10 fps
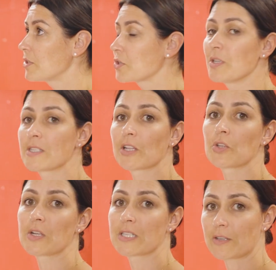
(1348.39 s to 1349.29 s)
So until
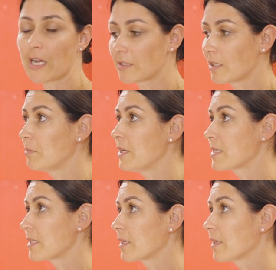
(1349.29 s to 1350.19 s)
you extract it,
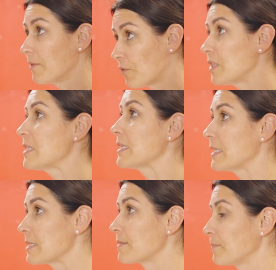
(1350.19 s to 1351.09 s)
basically, for the
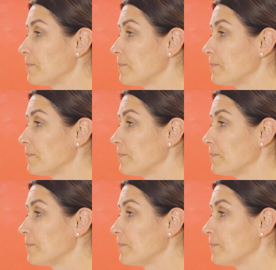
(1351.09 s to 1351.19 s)
seeds.